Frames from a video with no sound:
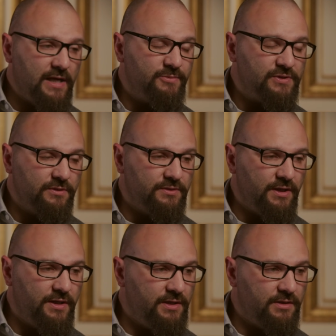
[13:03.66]
I
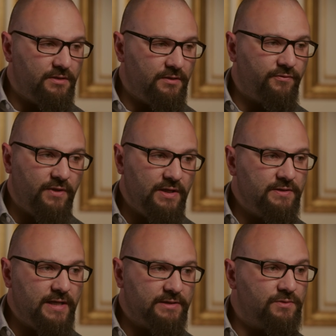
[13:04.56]
absolutely
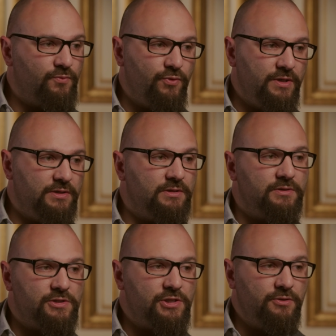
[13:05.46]
think that we
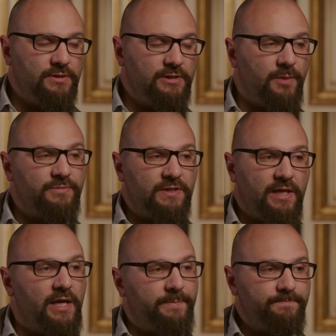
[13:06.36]
should adopt
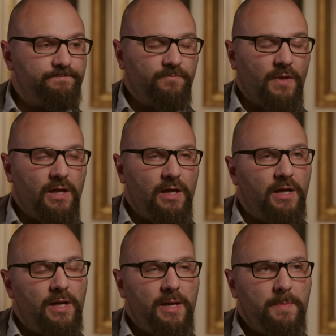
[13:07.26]
a
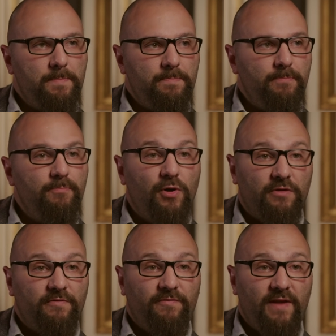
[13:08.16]
uh,
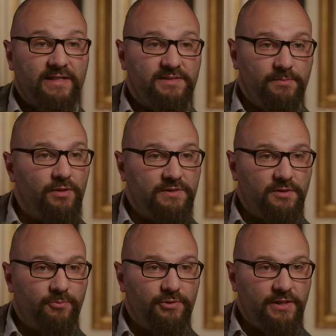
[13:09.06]
more flexible
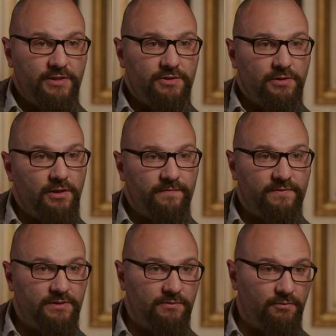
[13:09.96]
interpretation
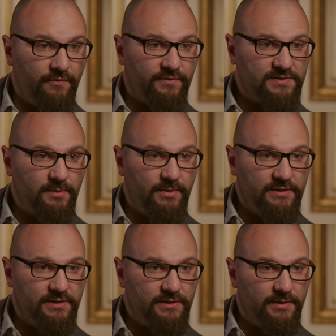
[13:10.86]
of the Growth and
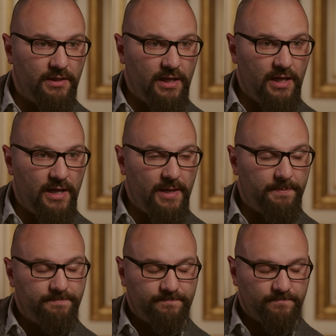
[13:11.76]
Stability
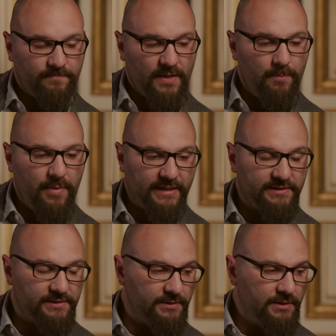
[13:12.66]
um, Pact.